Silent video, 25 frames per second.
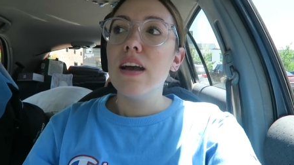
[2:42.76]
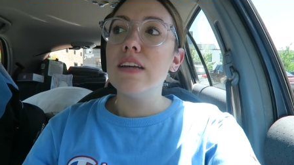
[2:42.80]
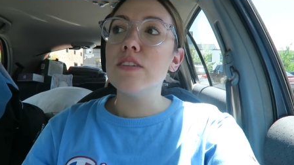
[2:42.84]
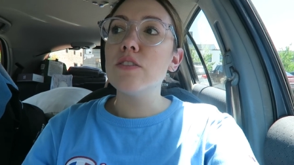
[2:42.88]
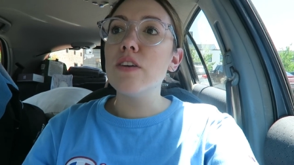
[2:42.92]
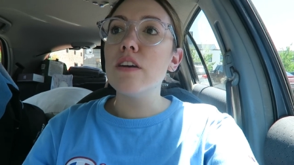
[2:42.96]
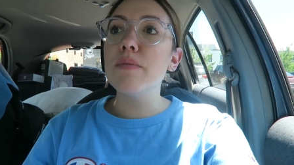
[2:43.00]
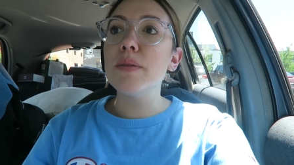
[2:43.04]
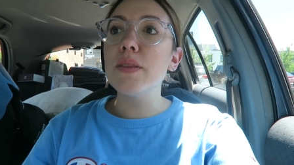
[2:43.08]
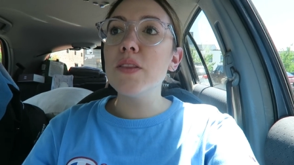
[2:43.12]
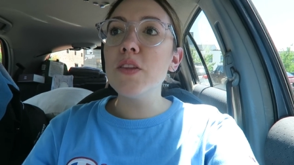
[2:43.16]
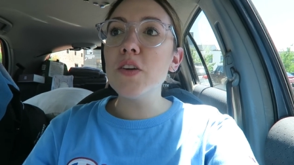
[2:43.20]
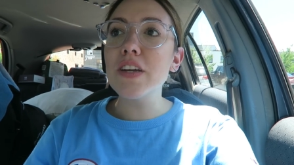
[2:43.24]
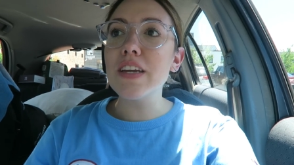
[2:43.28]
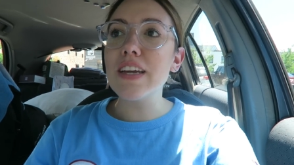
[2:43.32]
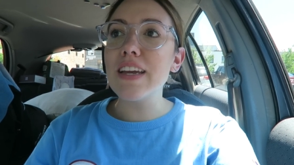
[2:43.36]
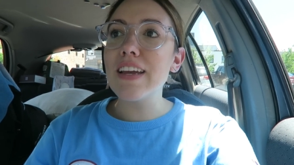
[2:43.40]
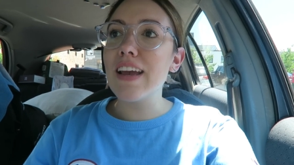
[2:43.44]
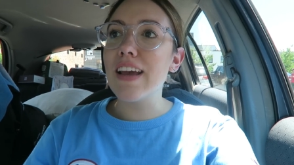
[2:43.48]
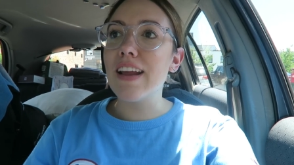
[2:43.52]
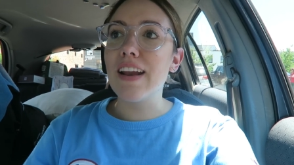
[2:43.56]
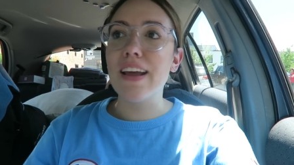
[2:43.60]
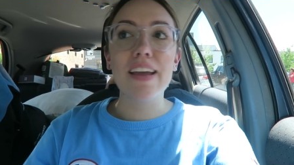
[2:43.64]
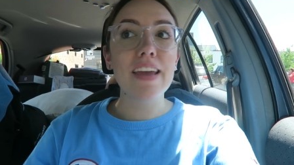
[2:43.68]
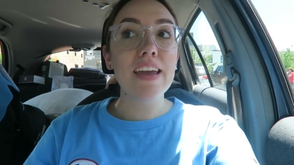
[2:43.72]
And so I've been
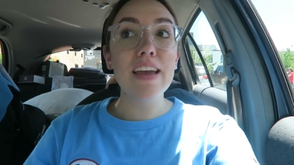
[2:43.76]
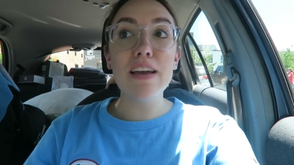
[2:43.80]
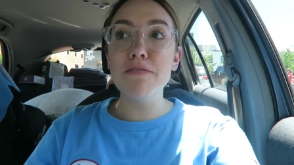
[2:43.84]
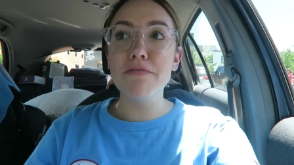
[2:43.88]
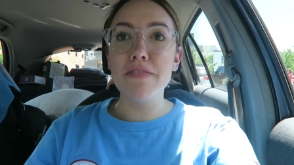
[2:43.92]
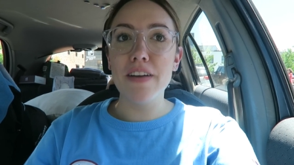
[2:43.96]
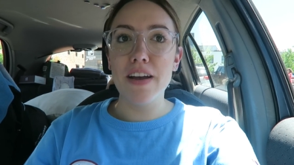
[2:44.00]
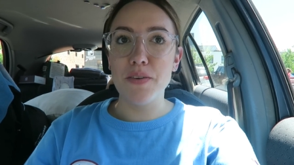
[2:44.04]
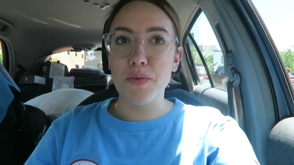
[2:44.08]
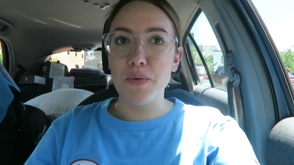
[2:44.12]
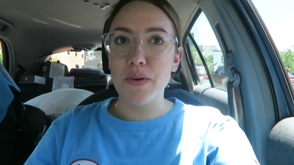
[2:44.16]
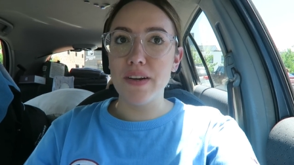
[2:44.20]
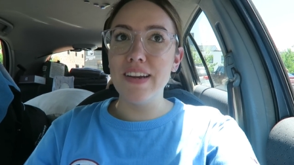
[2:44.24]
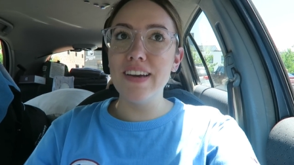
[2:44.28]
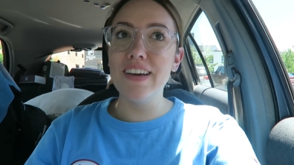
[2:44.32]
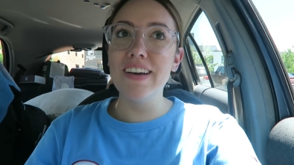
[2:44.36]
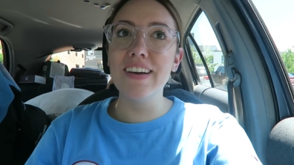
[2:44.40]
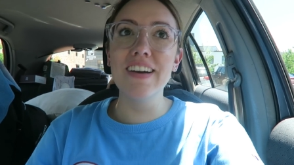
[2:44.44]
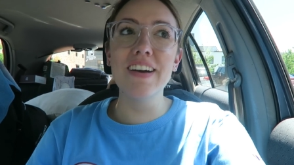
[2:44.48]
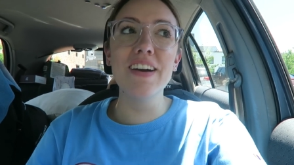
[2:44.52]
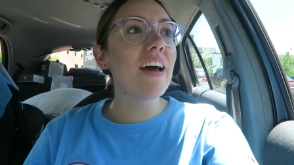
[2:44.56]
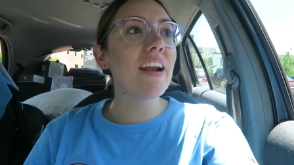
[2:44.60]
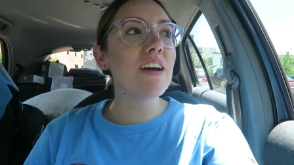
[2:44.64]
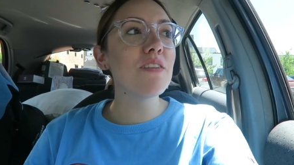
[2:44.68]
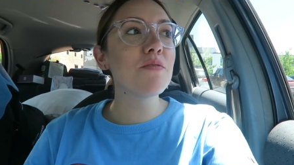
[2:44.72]
looking and I can't find one.
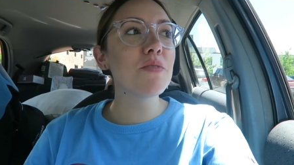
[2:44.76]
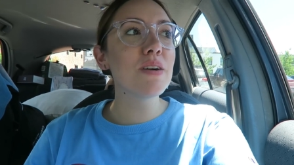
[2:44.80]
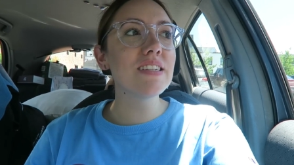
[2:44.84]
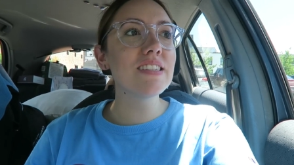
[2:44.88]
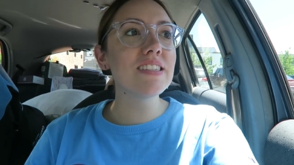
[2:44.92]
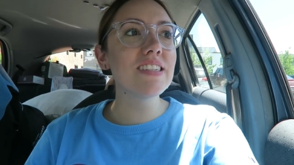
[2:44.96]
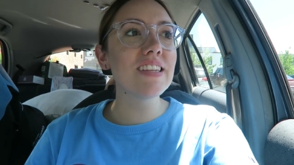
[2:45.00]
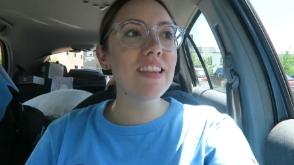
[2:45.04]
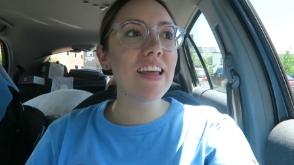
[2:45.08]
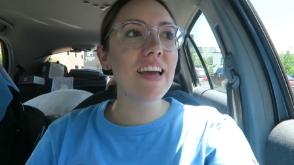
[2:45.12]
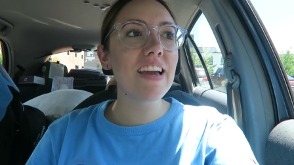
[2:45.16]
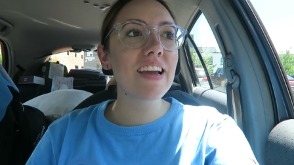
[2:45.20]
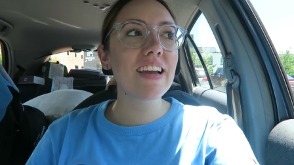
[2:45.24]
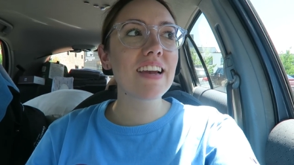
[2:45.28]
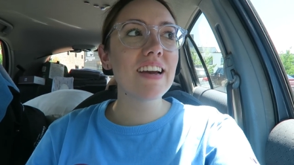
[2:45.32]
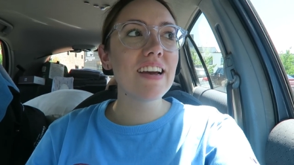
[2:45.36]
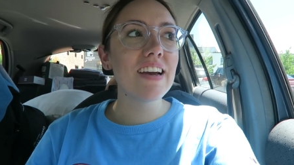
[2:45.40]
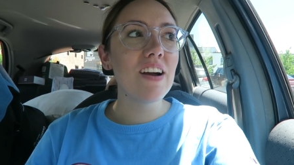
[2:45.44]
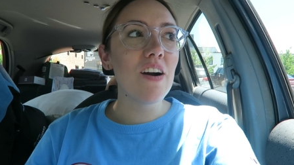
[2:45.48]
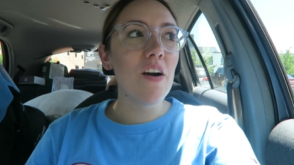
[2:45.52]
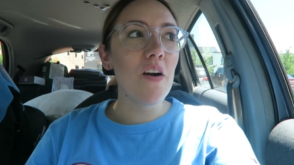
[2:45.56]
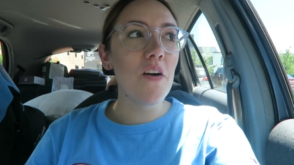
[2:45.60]
And I went to like